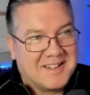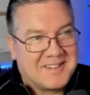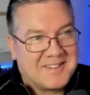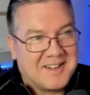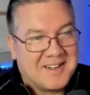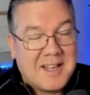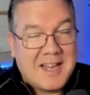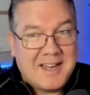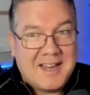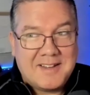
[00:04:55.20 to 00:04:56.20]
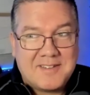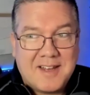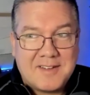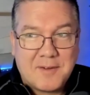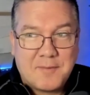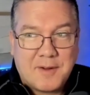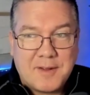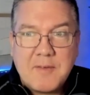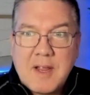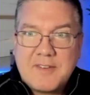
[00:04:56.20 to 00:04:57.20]
that's uh, it, it, It's a fun
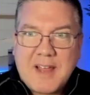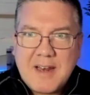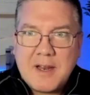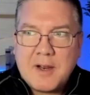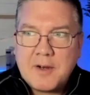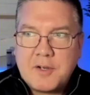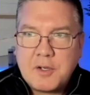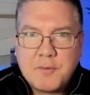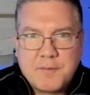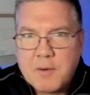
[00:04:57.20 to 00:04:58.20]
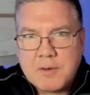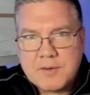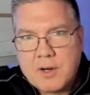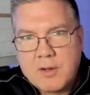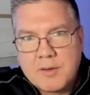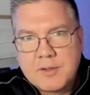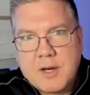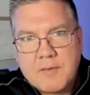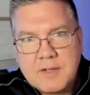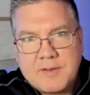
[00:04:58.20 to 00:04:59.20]
life. Is that? Uh, do you focus at all on
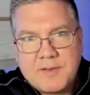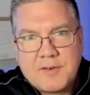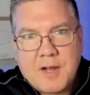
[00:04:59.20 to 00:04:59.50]
governance as a